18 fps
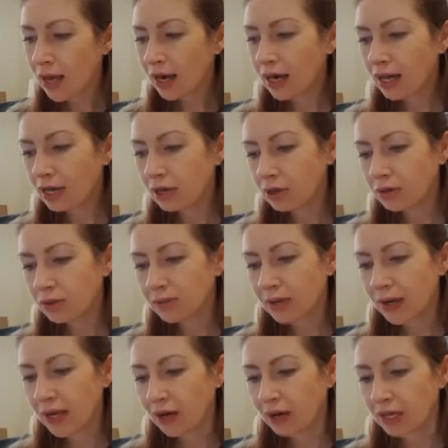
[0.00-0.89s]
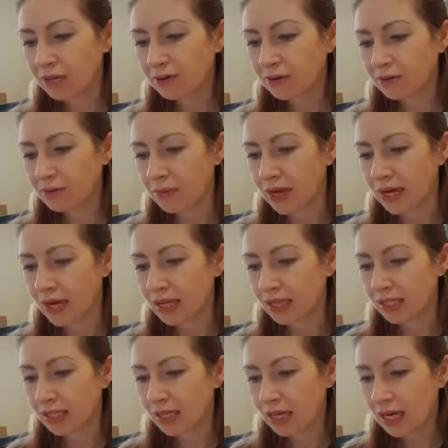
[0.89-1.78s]
and I close my eyes for a
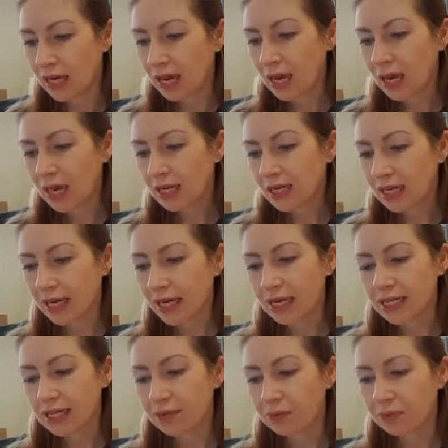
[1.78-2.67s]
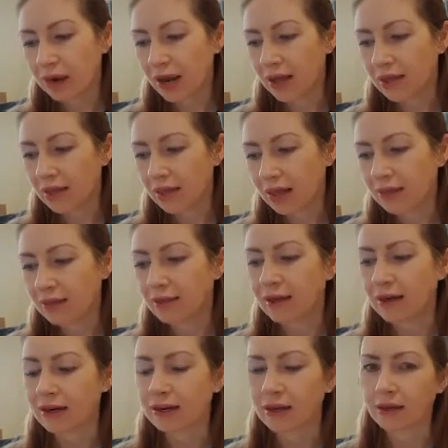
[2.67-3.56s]
minute and take a deep breath and
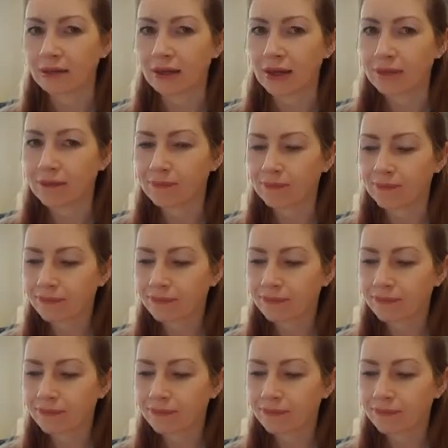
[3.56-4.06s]
then another.